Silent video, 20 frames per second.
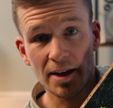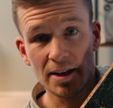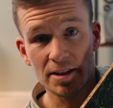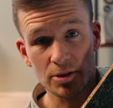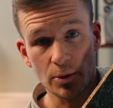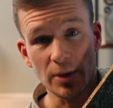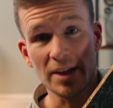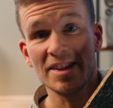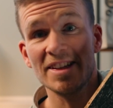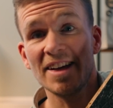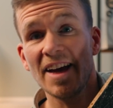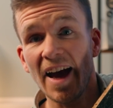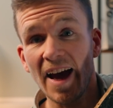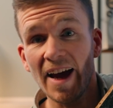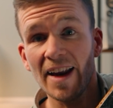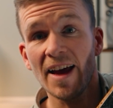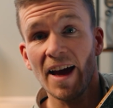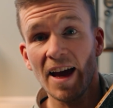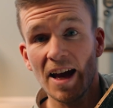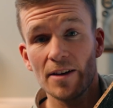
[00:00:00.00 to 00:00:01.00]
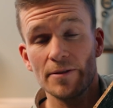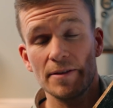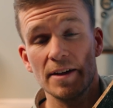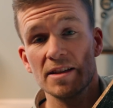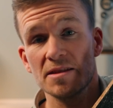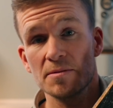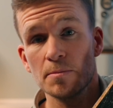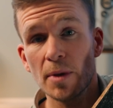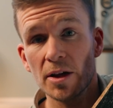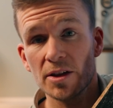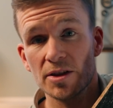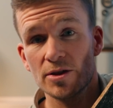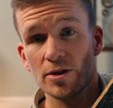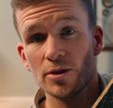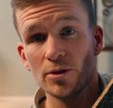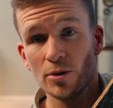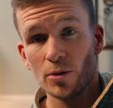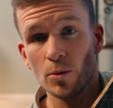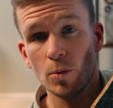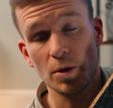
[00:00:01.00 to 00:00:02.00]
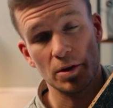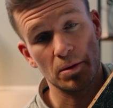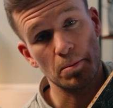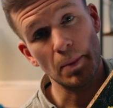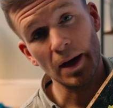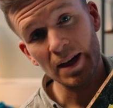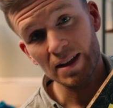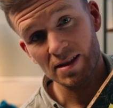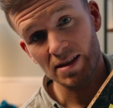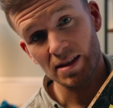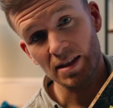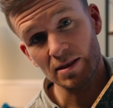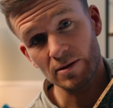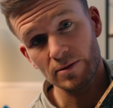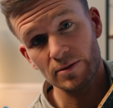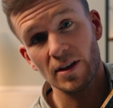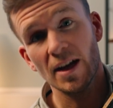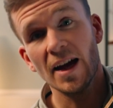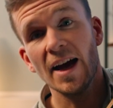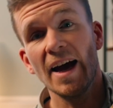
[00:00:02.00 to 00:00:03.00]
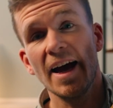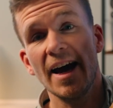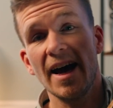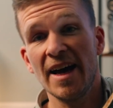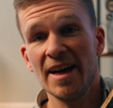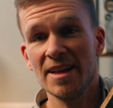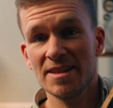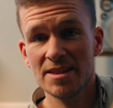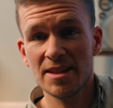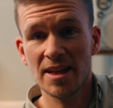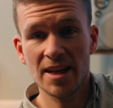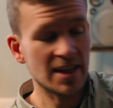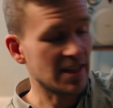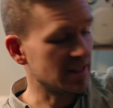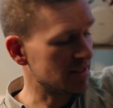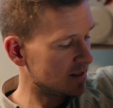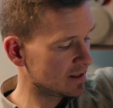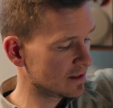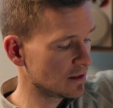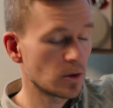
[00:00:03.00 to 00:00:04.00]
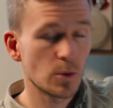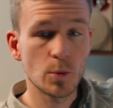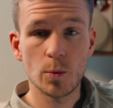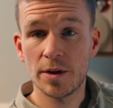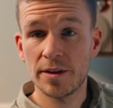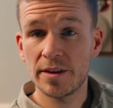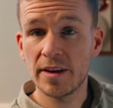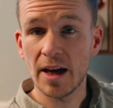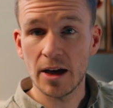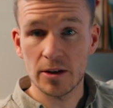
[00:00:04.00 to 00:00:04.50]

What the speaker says: So it can have as much to do with myself as it has with the